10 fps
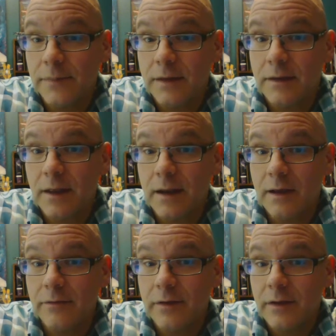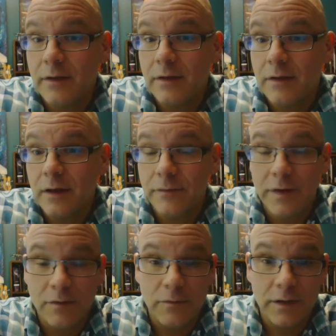that I
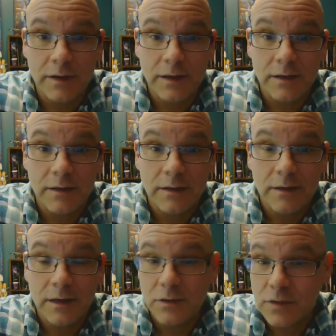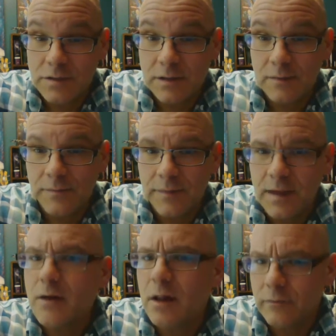found really interesting.
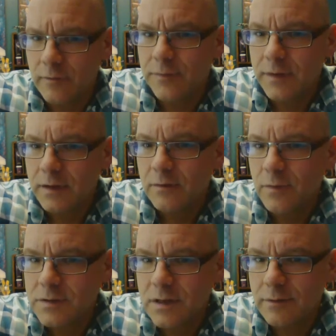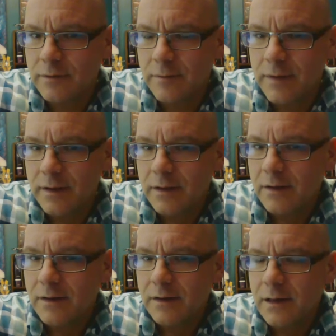Not all of them, but some of them
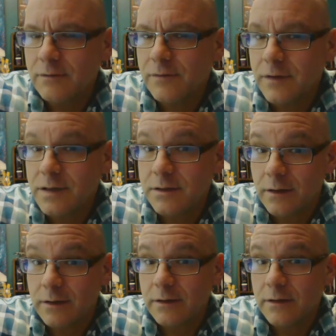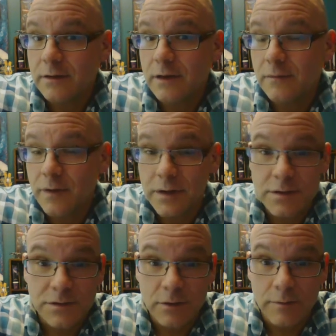have a very dark and very
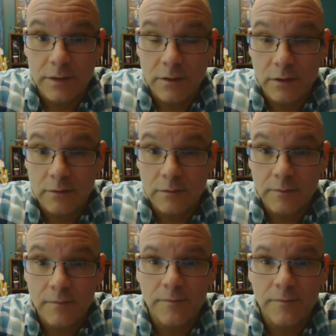disturbing tone.